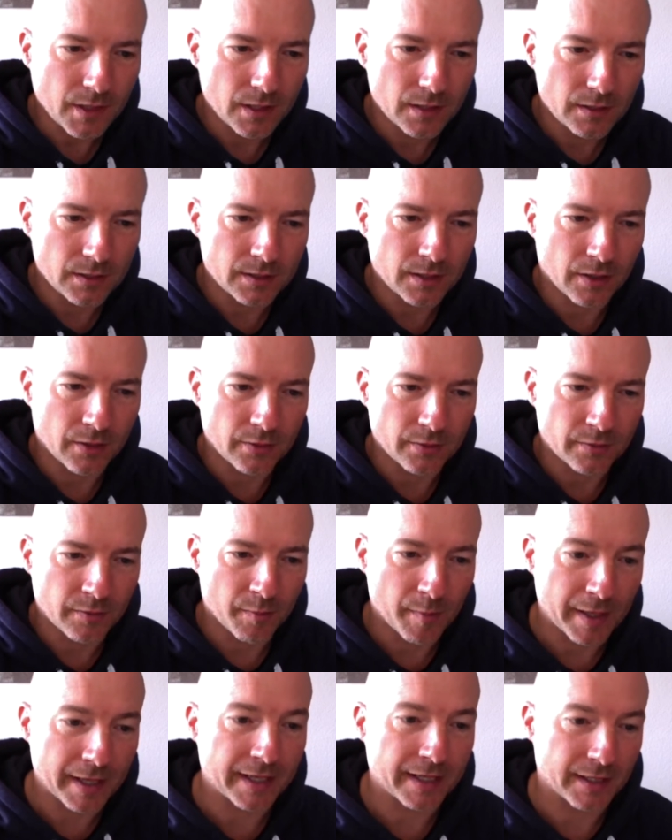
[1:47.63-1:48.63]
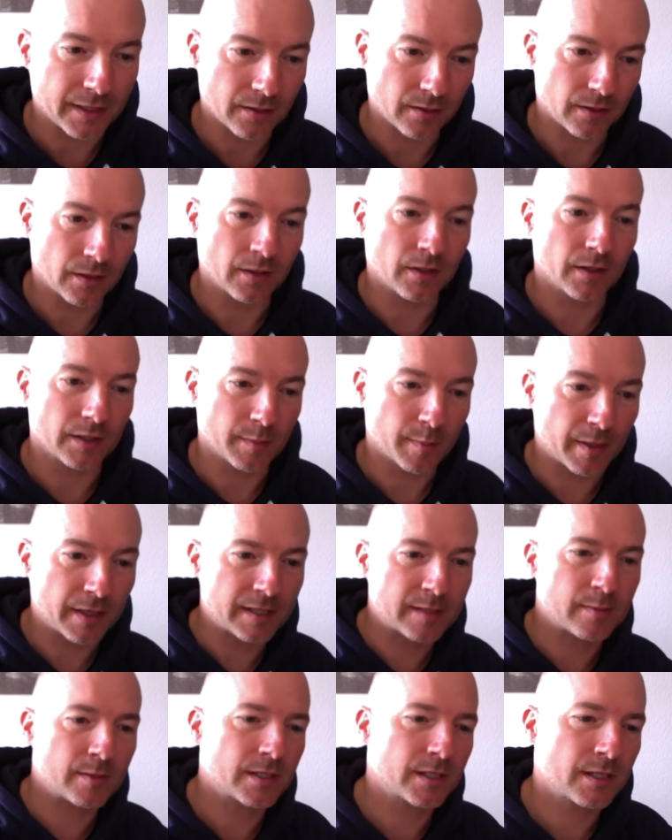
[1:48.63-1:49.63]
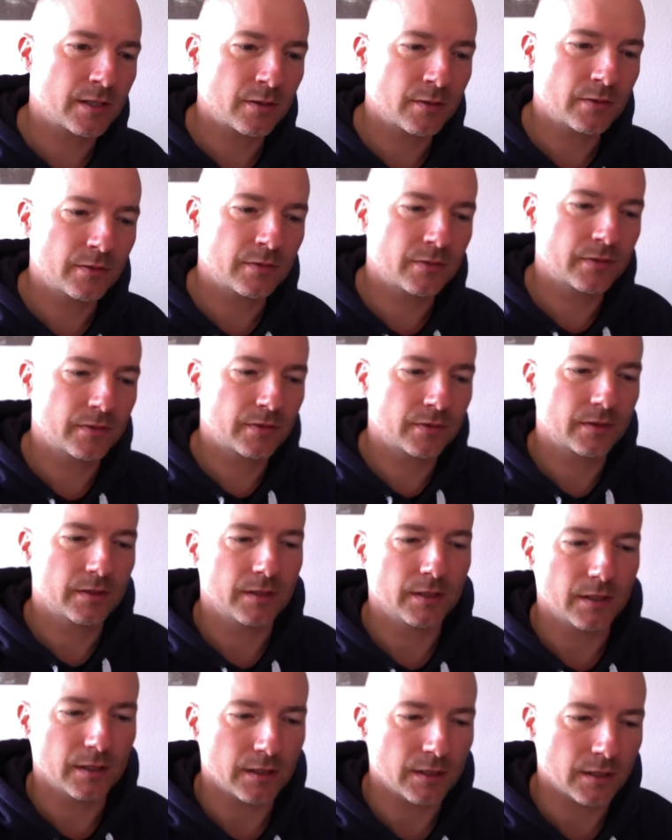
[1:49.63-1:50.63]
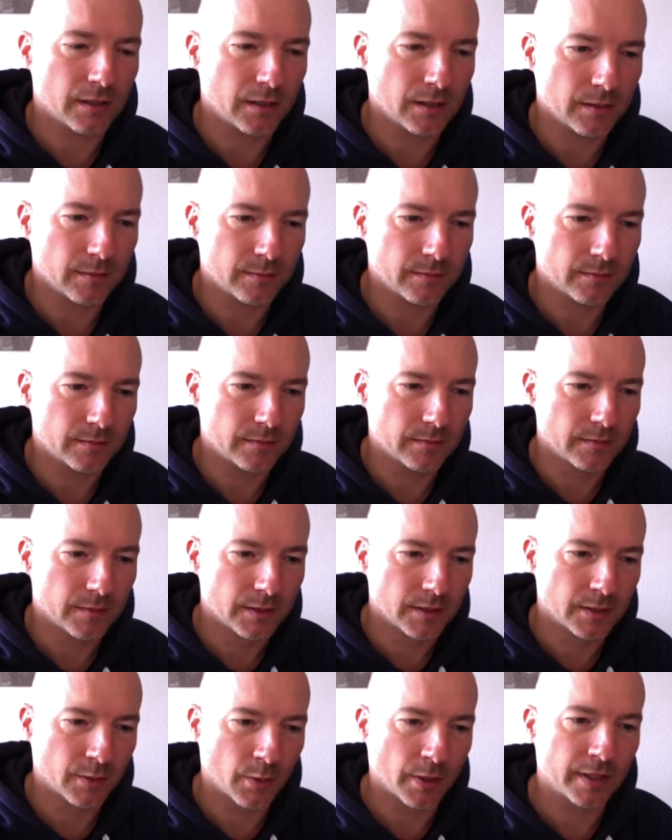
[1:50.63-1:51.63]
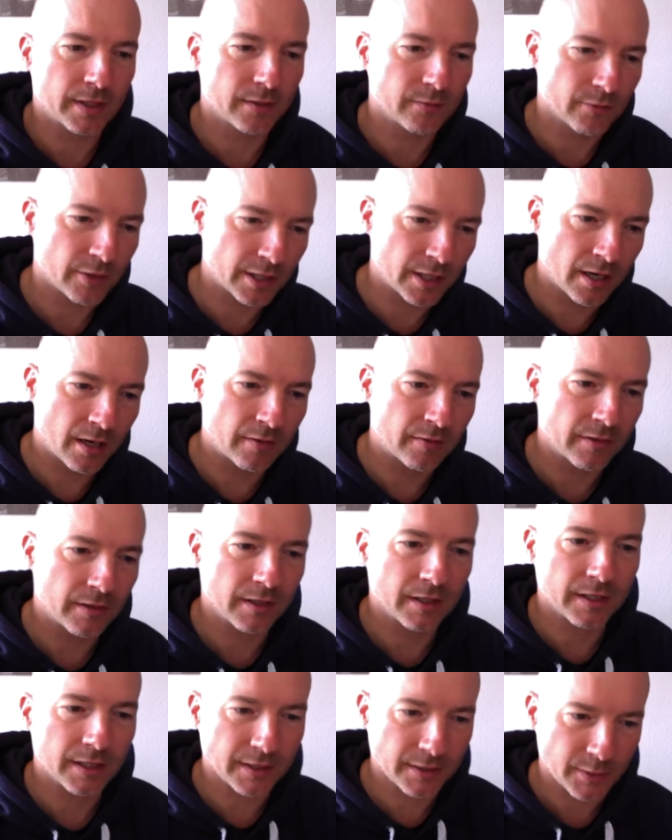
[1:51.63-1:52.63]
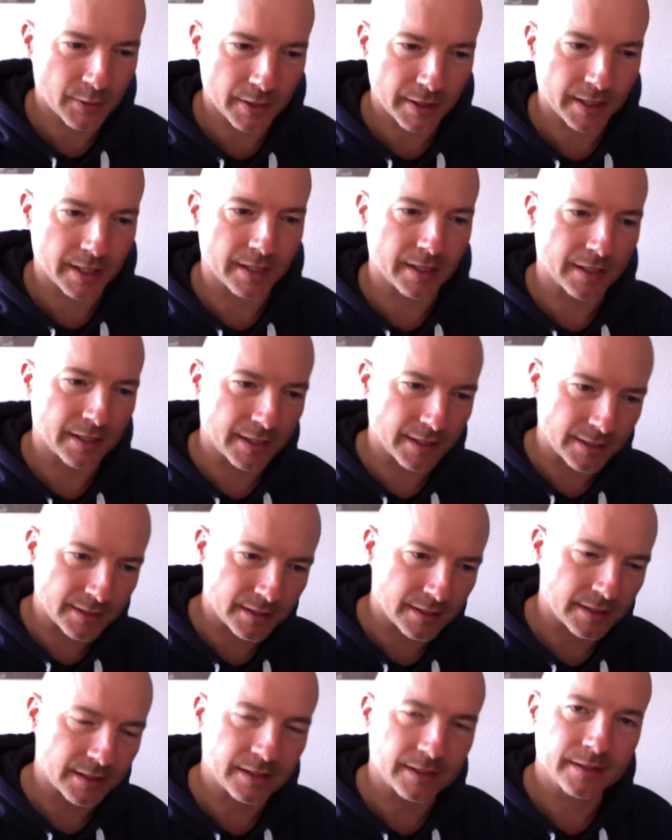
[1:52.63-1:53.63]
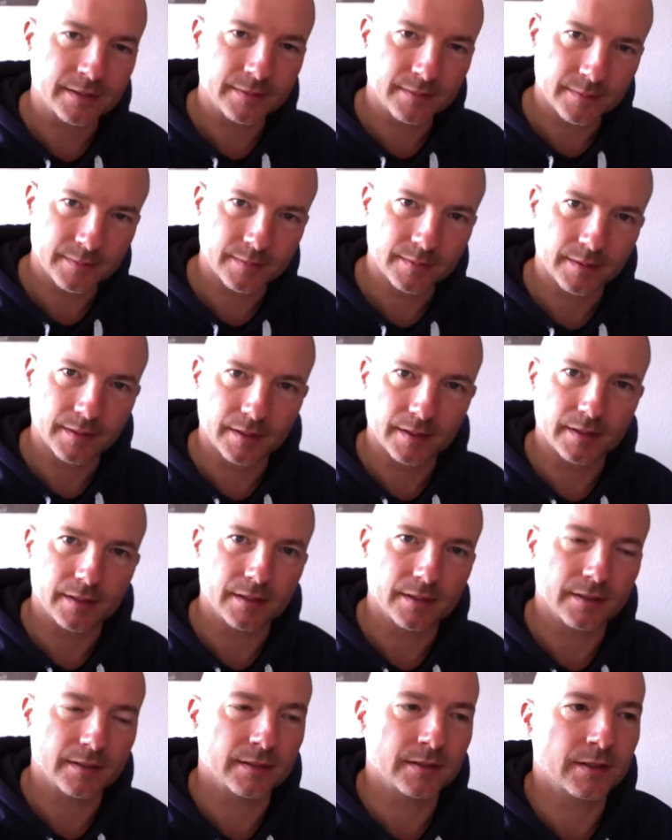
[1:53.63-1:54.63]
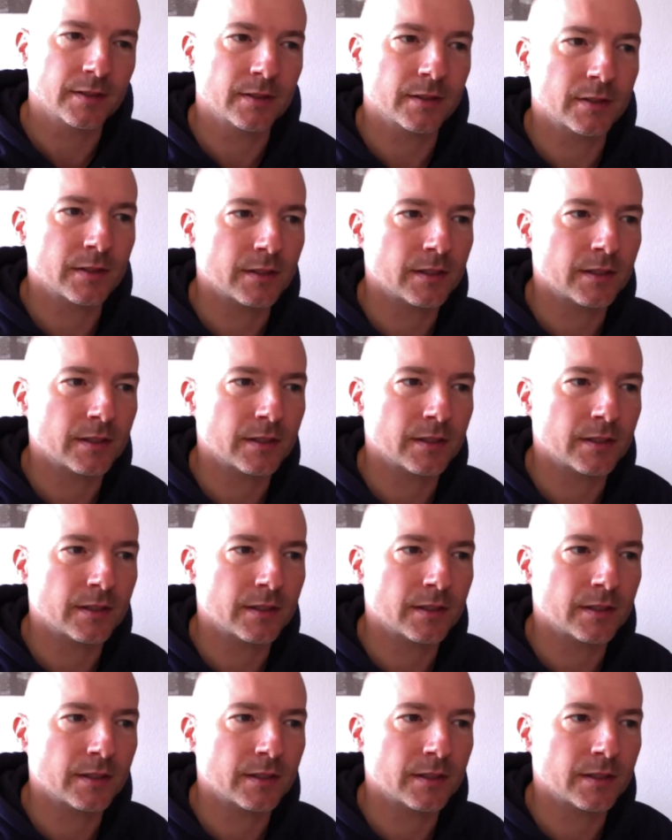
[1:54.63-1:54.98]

So for me, I like to pace myself, so I can recover and then do it again the next day. So I